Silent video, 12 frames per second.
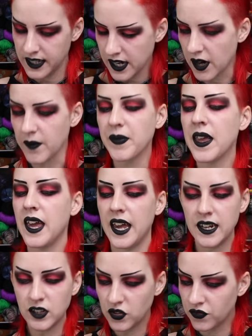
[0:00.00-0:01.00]
here.
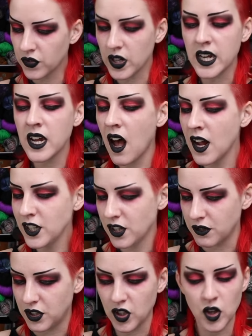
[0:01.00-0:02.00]
It's free on
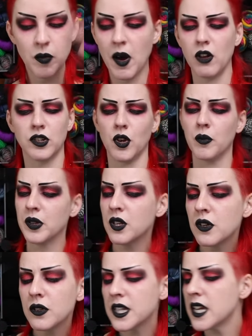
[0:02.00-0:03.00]
YouTube, also
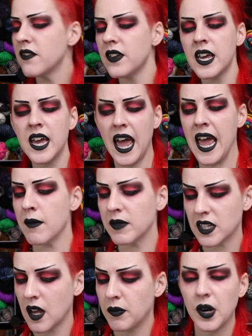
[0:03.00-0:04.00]
Pluto TV,
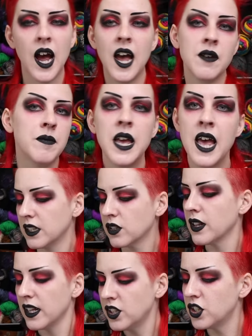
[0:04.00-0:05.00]
Amazon Prime. So
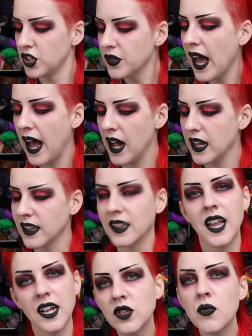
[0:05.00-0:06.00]
let's do that.
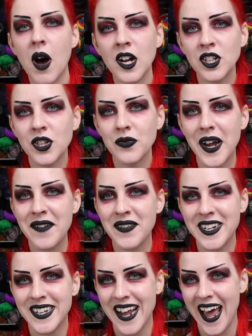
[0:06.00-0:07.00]
Let's watch The Raven
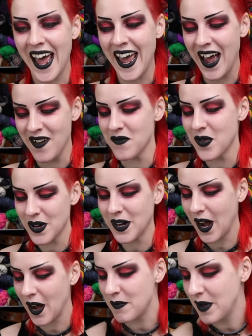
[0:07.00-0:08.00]
today and work
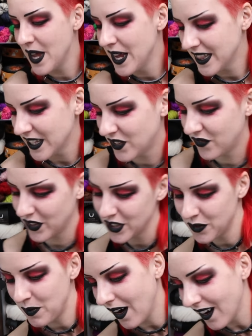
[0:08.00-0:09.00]
up this
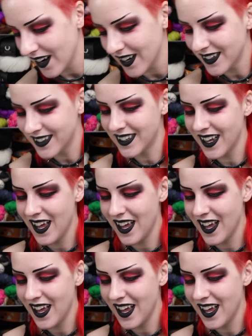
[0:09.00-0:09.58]
first part